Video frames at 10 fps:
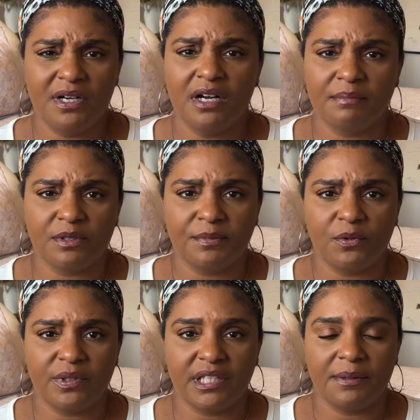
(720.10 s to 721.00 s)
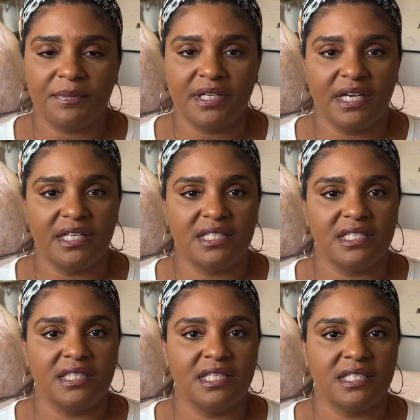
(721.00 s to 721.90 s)
uncomfortable with it because
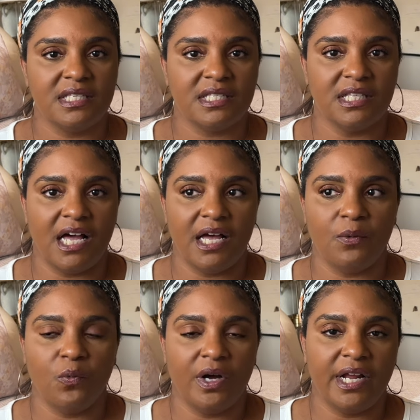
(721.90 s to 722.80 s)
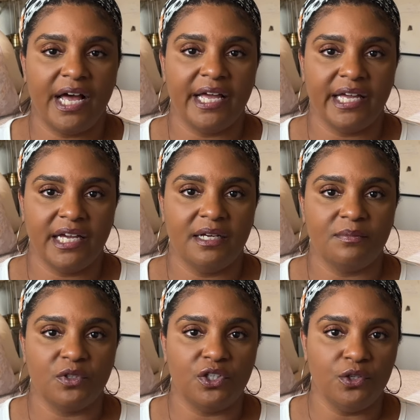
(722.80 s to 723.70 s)
this is not what I
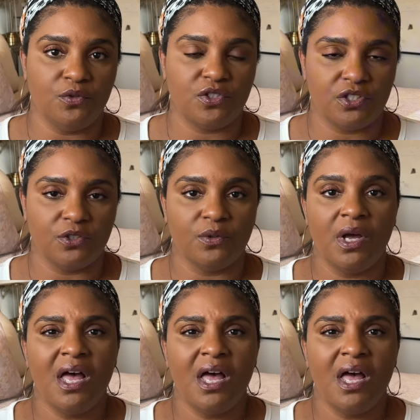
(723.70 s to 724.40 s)
am used to.